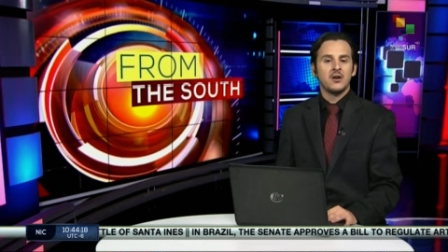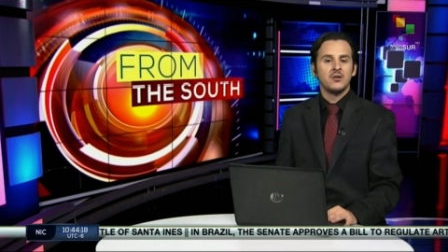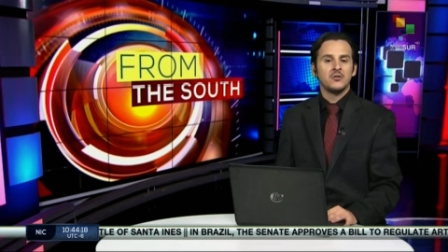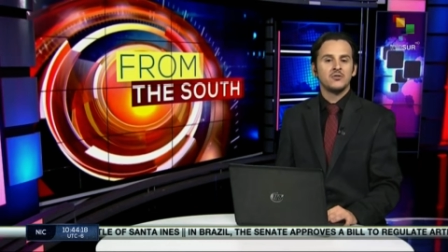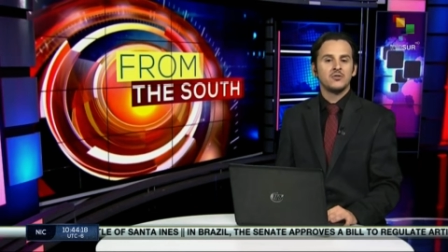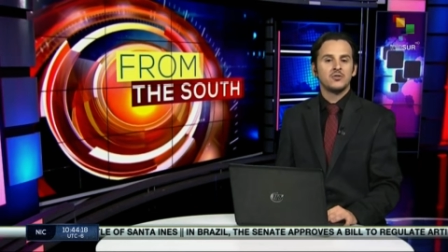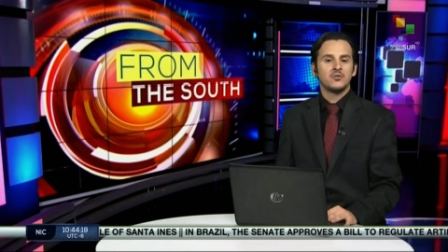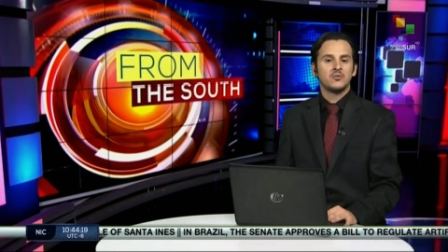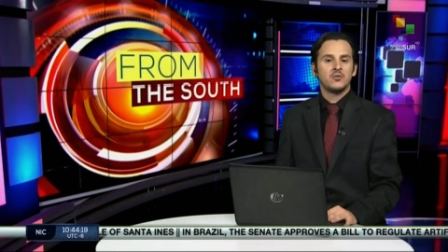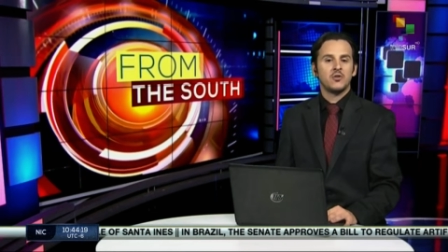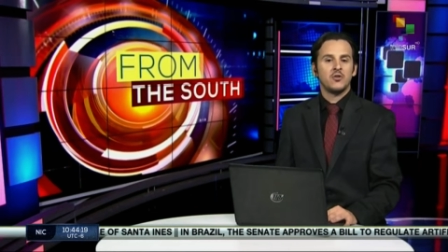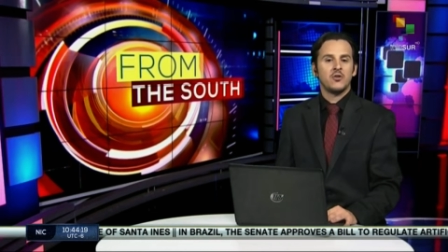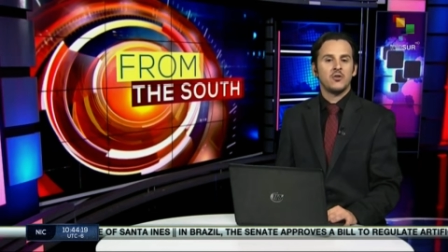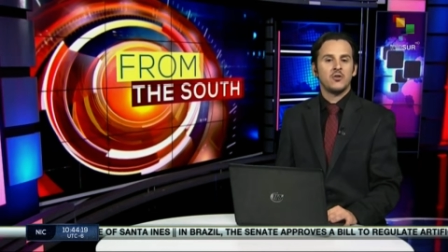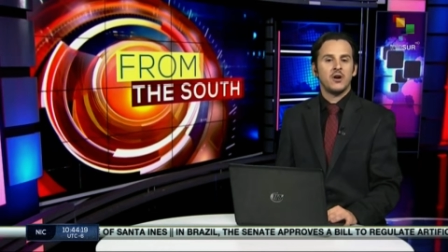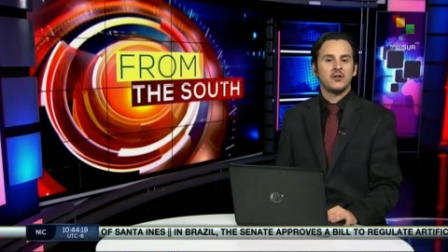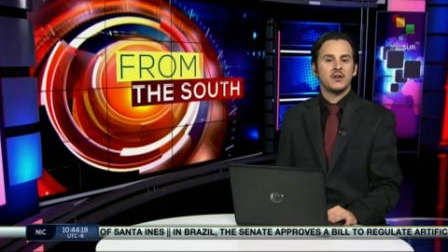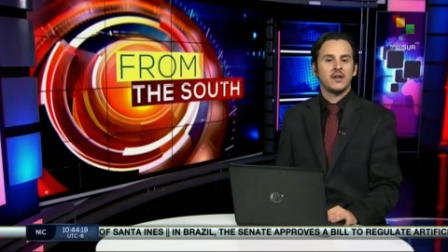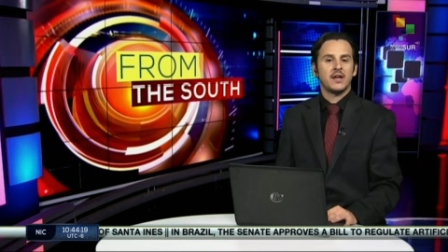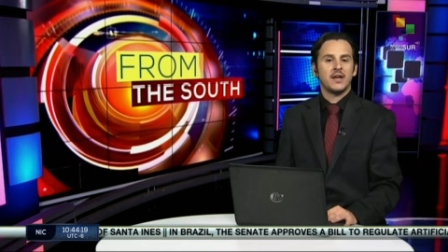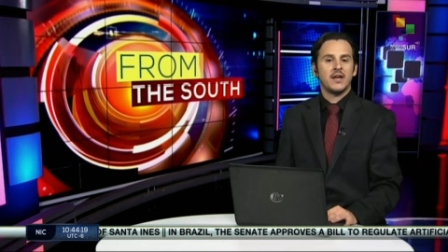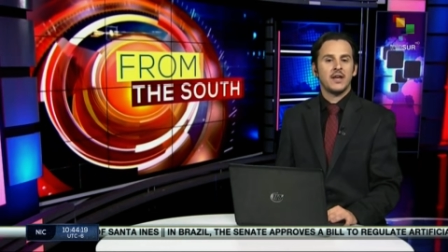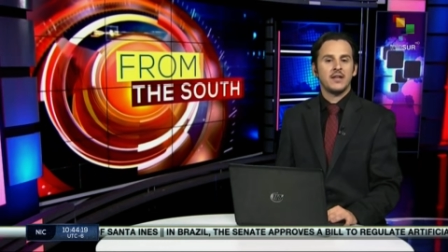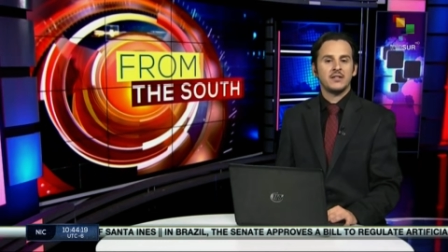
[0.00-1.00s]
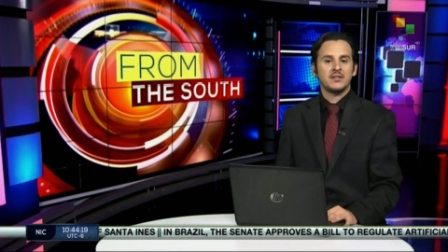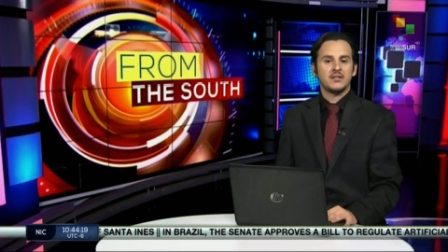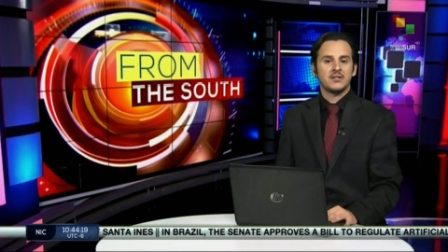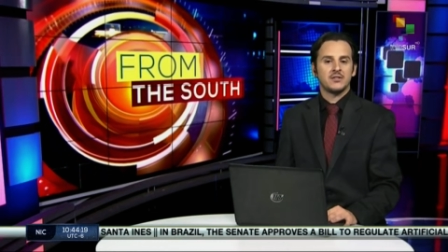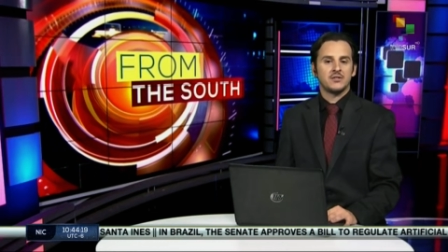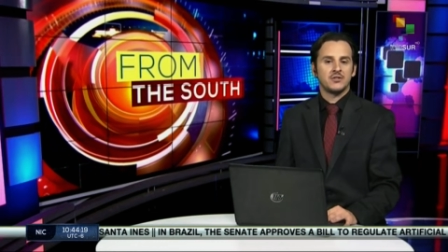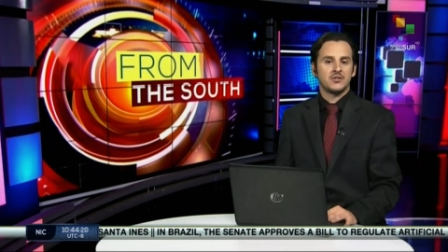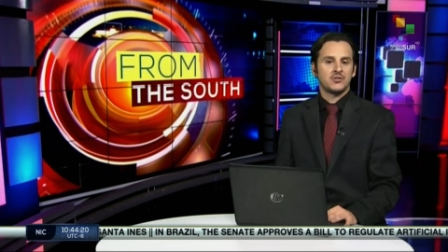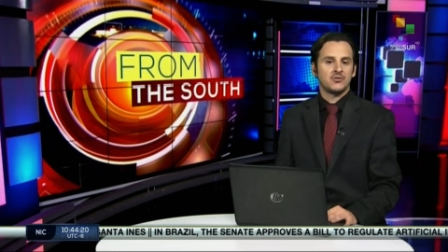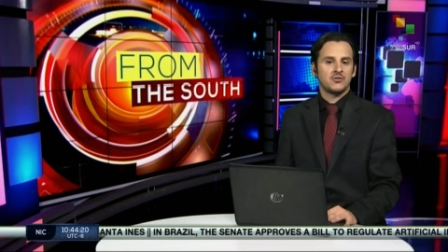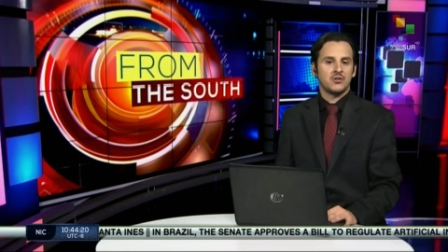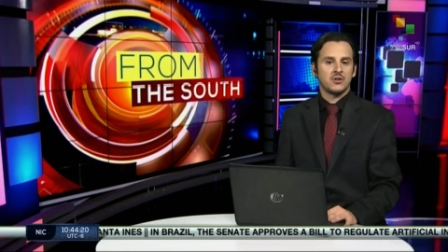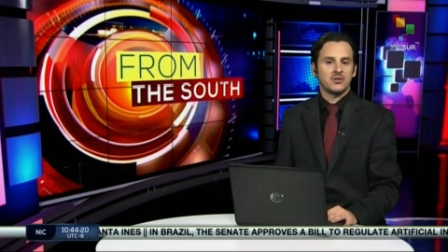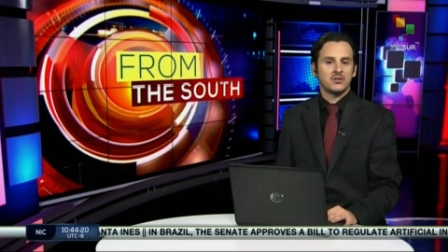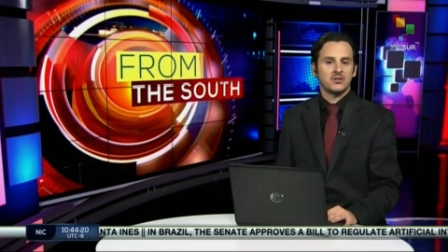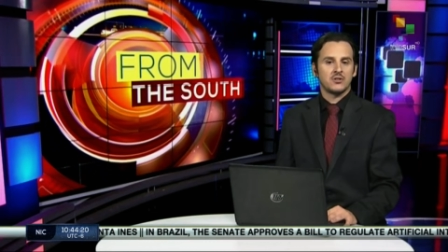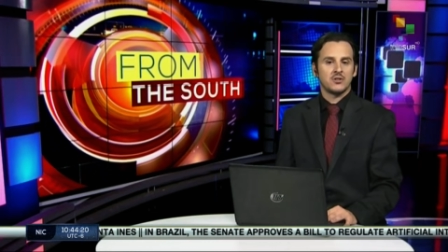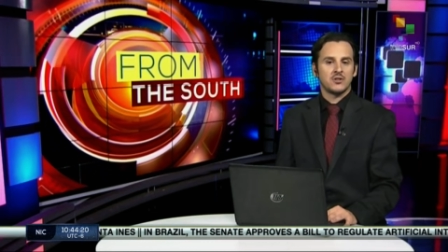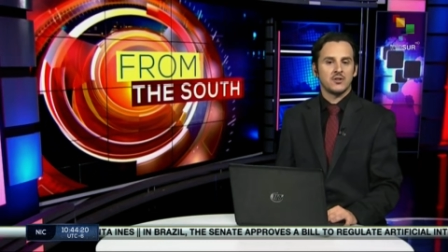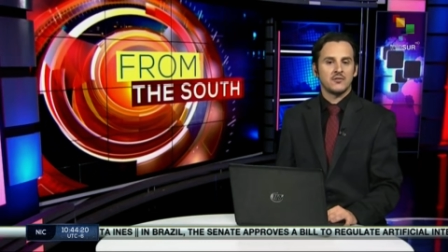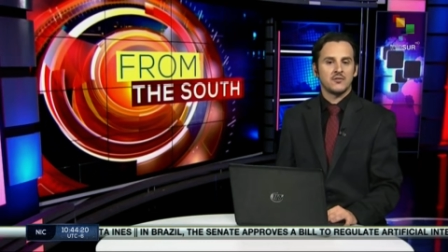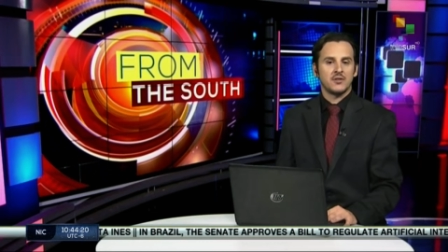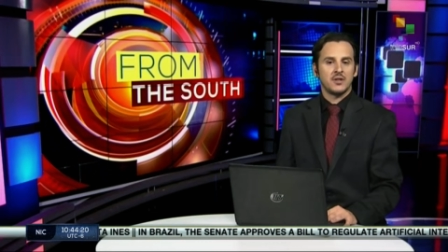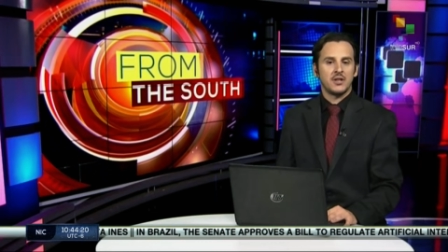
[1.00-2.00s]
who spoke out against the
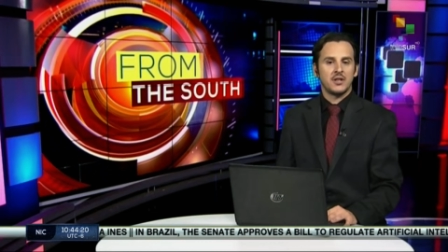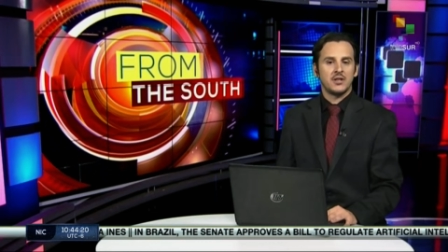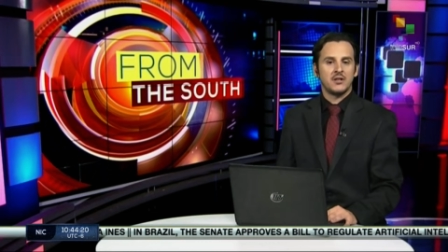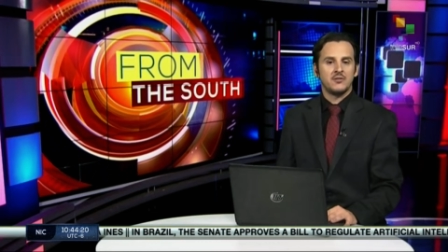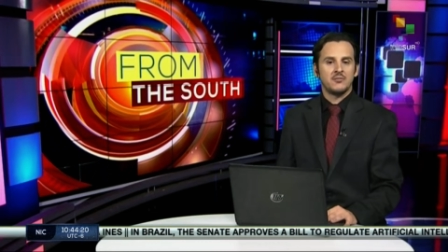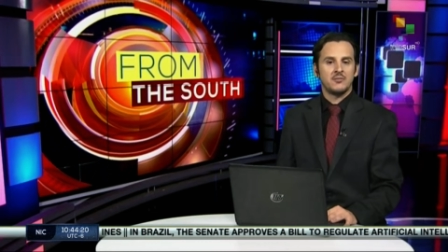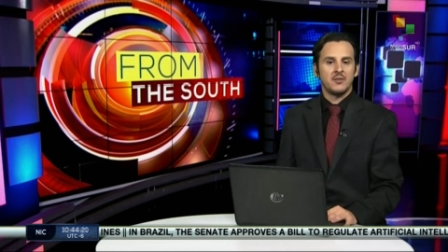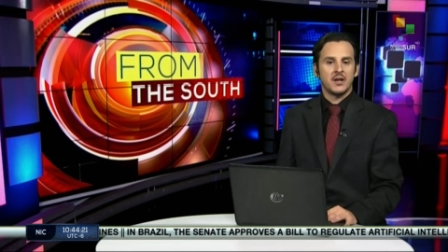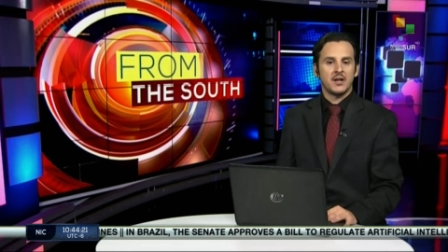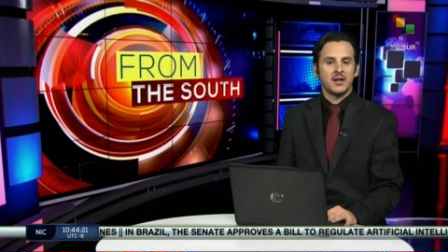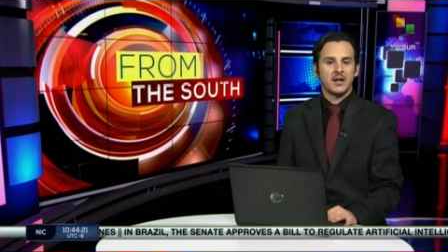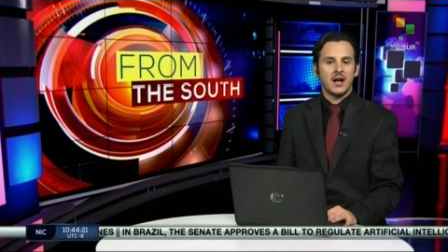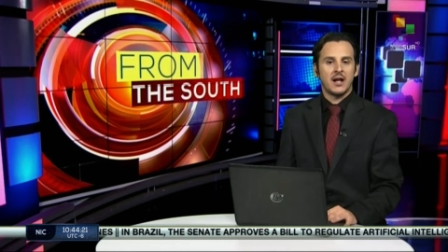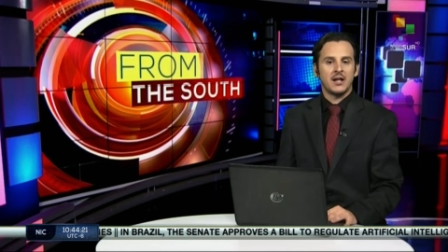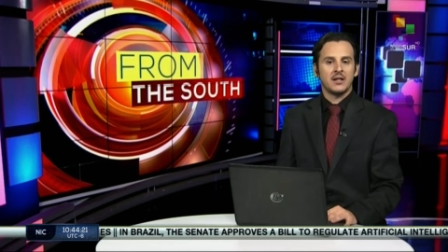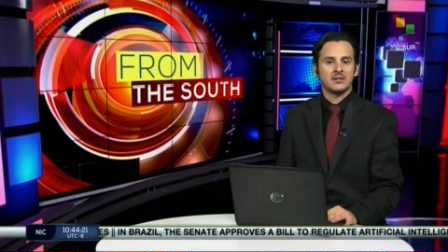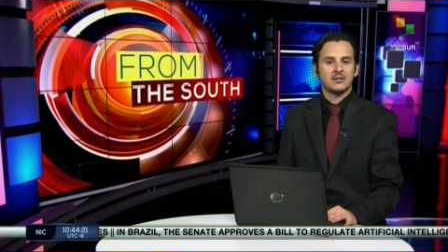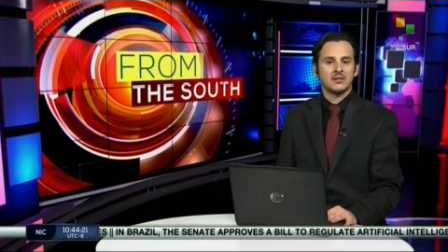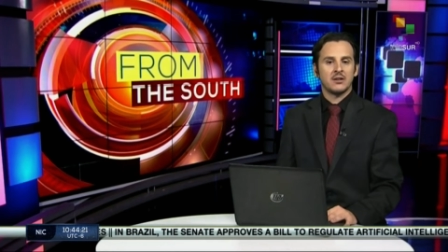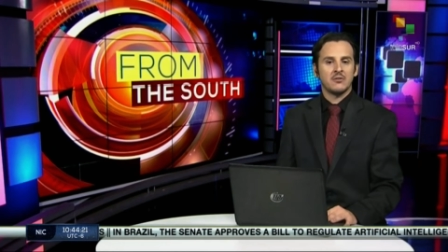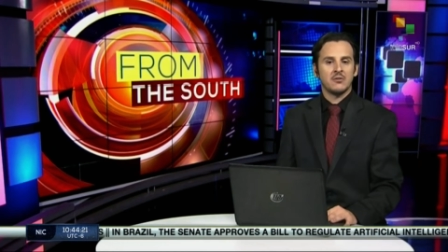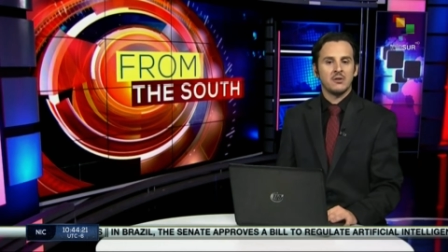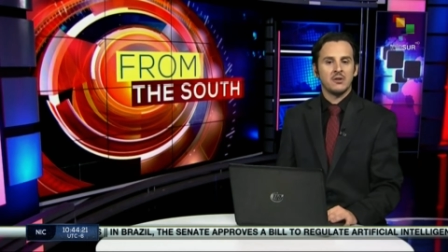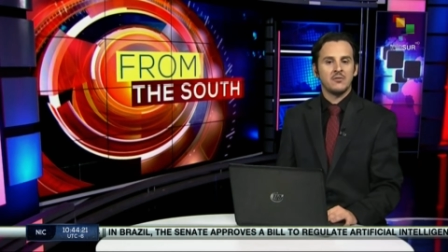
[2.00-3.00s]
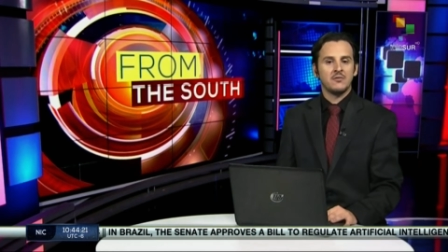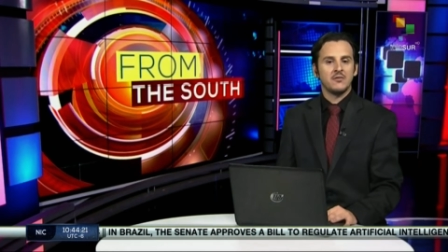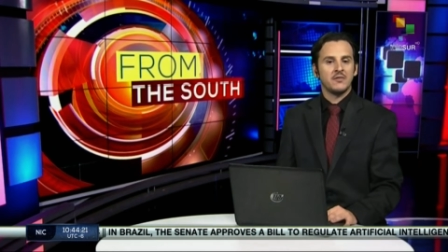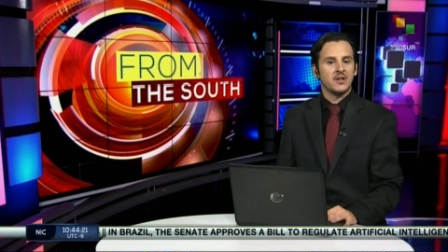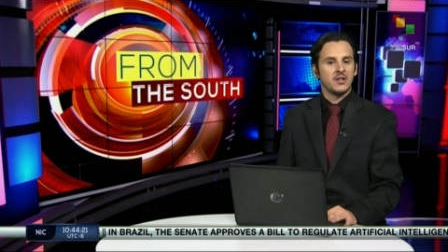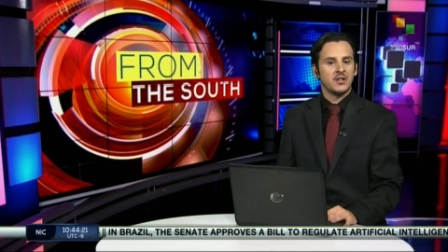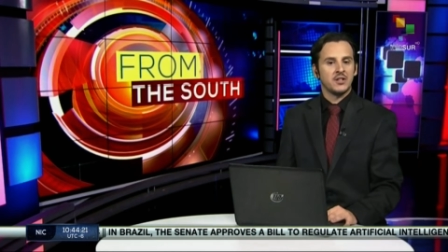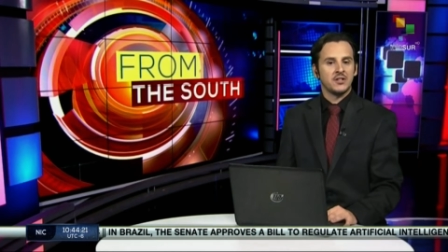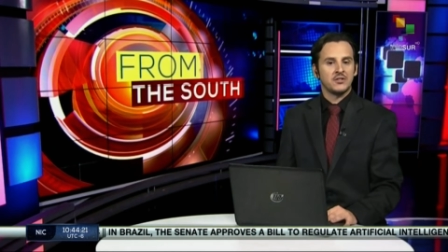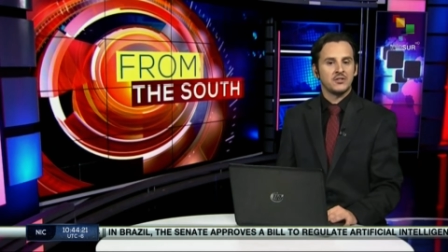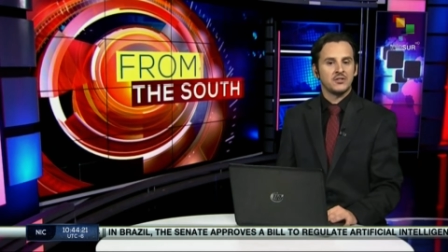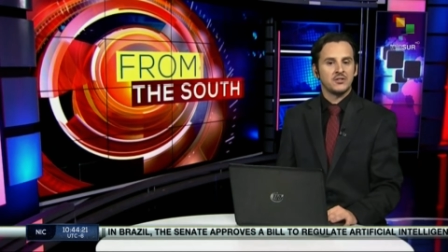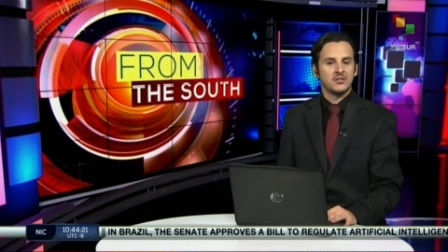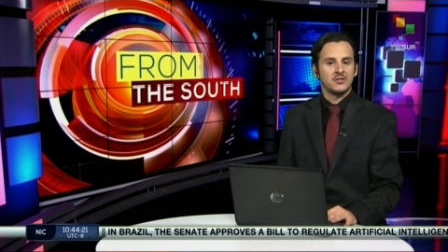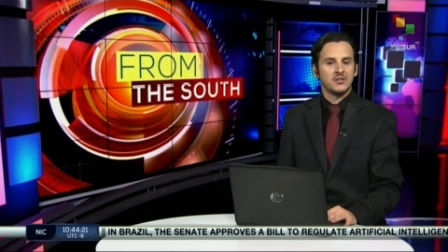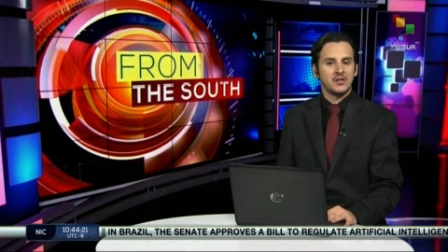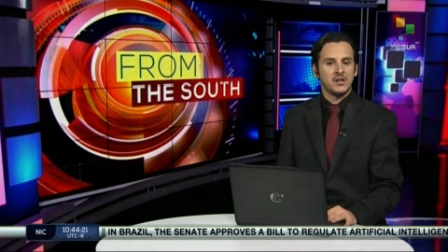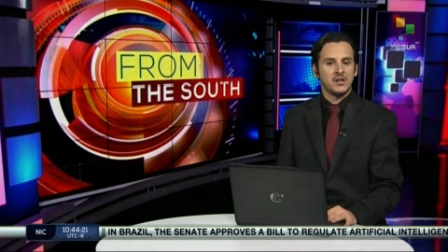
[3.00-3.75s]
destruction of the Kirbet Al-Tawil village